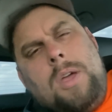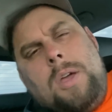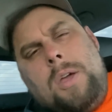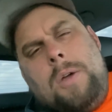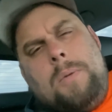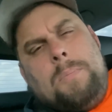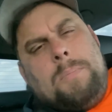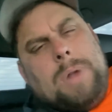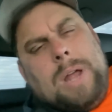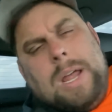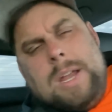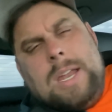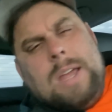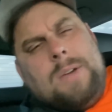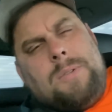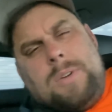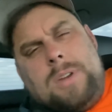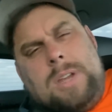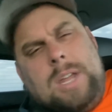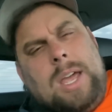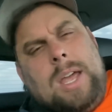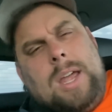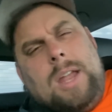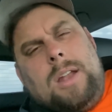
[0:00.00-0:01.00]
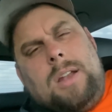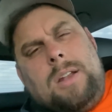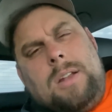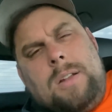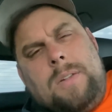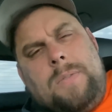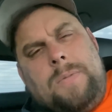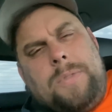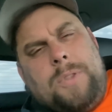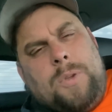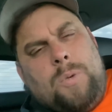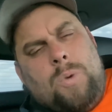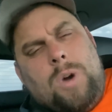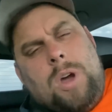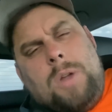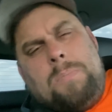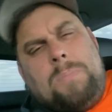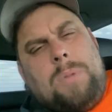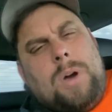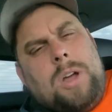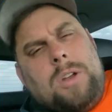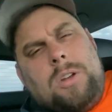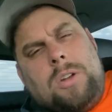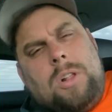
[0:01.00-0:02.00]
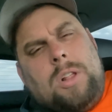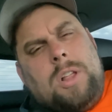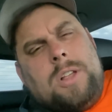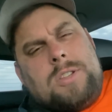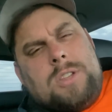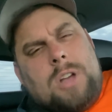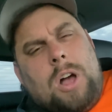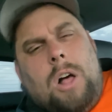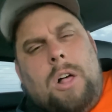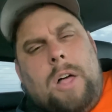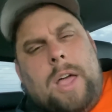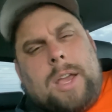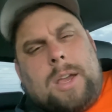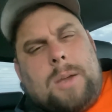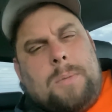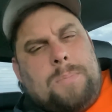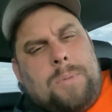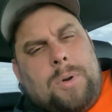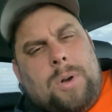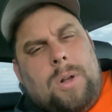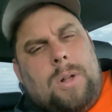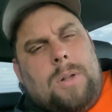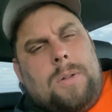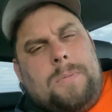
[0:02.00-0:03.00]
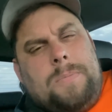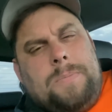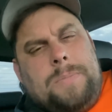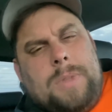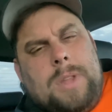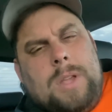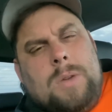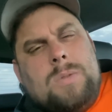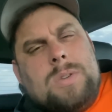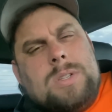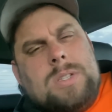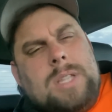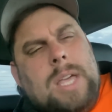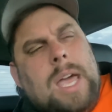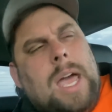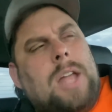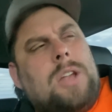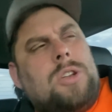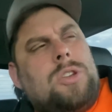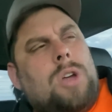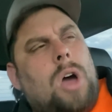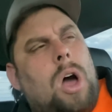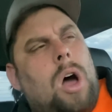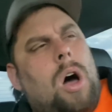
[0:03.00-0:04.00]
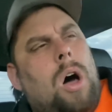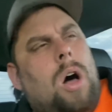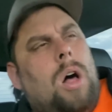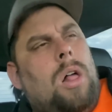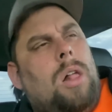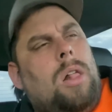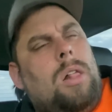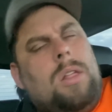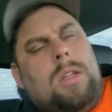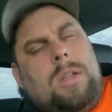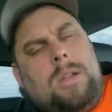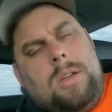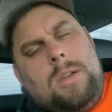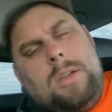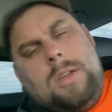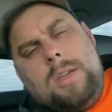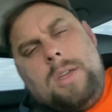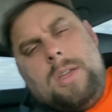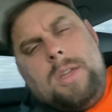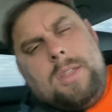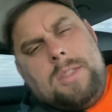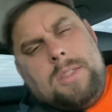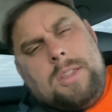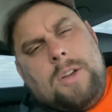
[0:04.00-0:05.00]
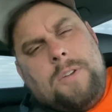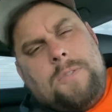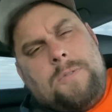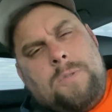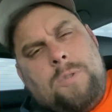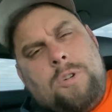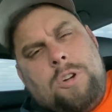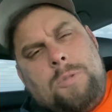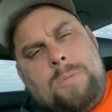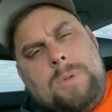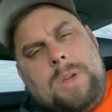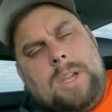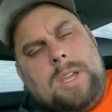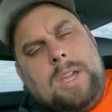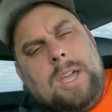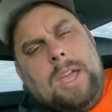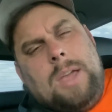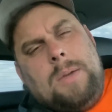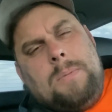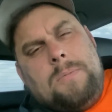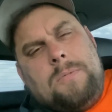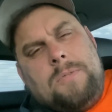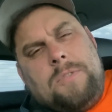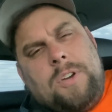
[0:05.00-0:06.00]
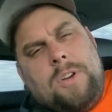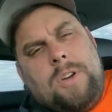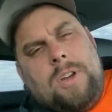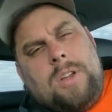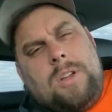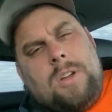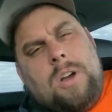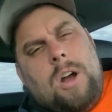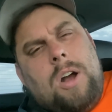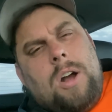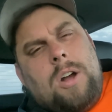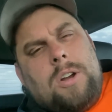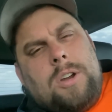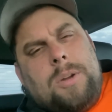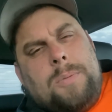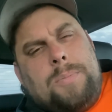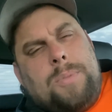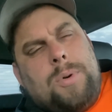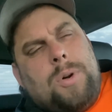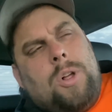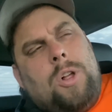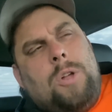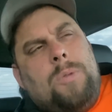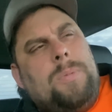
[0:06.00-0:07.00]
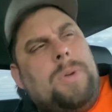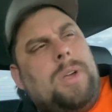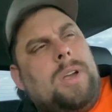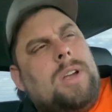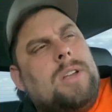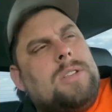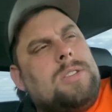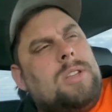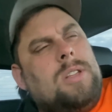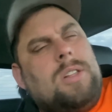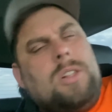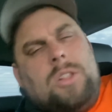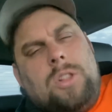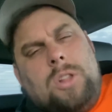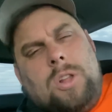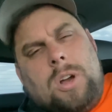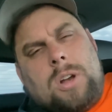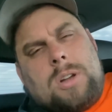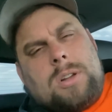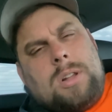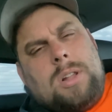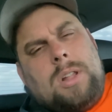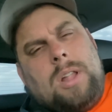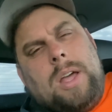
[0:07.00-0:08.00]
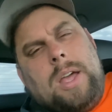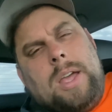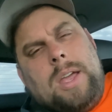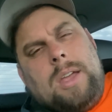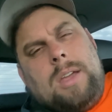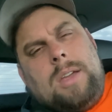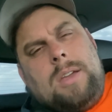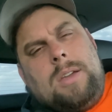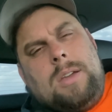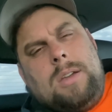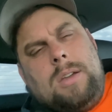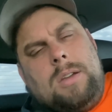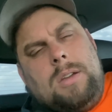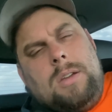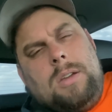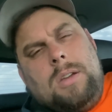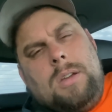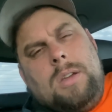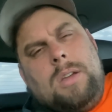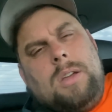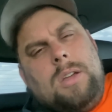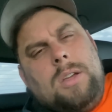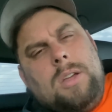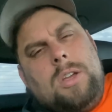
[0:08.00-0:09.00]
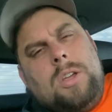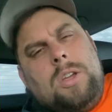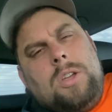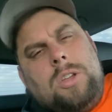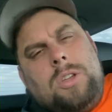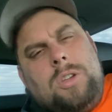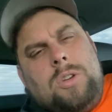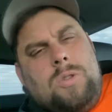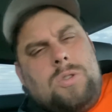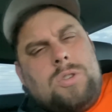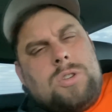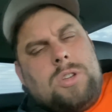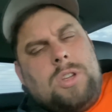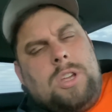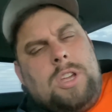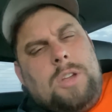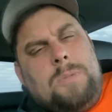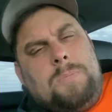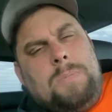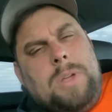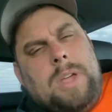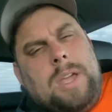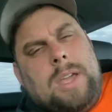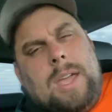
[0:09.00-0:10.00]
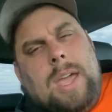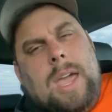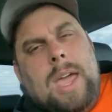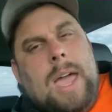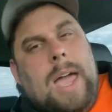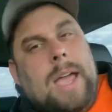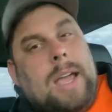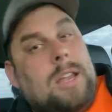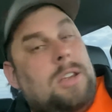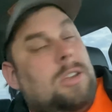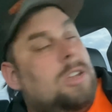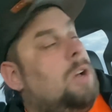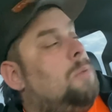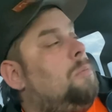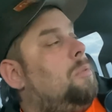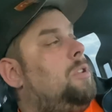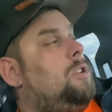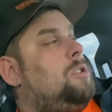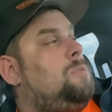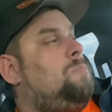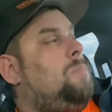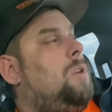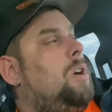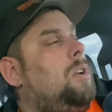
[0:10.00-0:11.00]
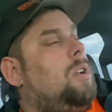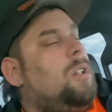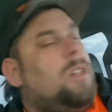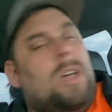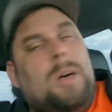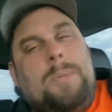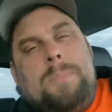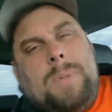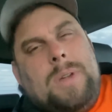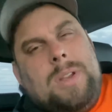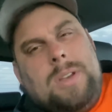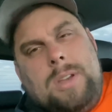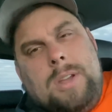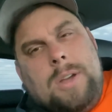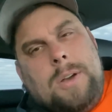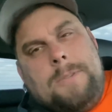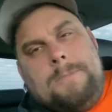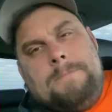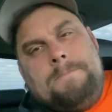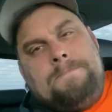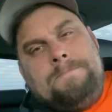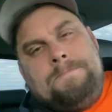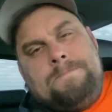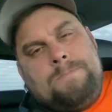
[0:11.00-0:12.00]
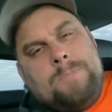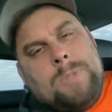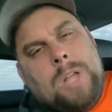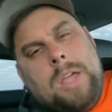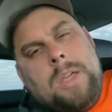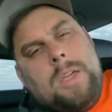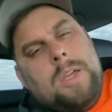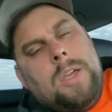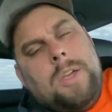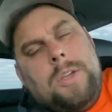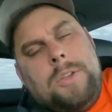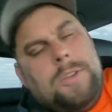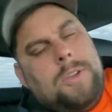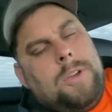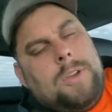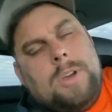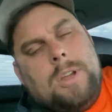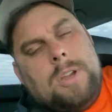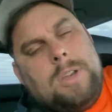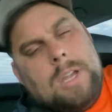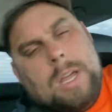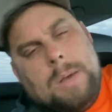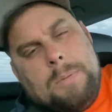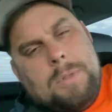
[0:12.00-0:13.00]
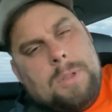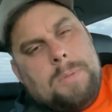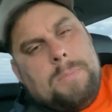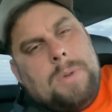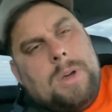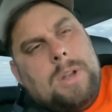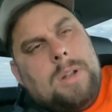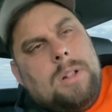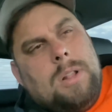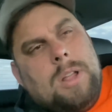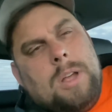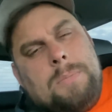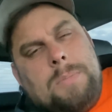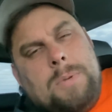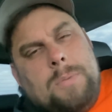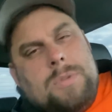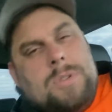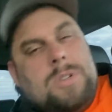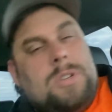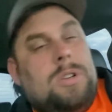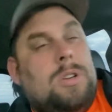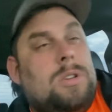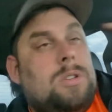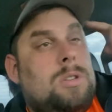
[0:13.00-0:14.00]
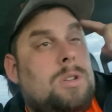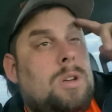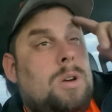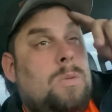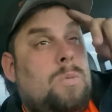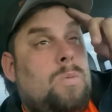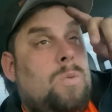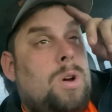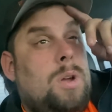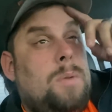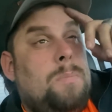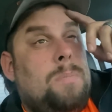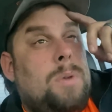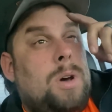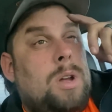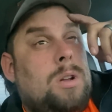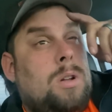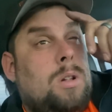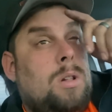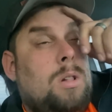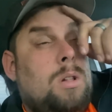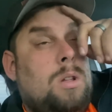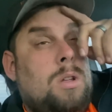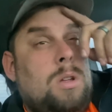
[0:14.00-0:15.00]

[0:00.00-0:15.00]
But I never did. The one bundle is all I could pull. It was that tall. Therefore, it became very hard to pull because it looked like, usually it'd be like, hey, I can double this bundle up. But no, you couldn't double the bundle up. It was just a one bundle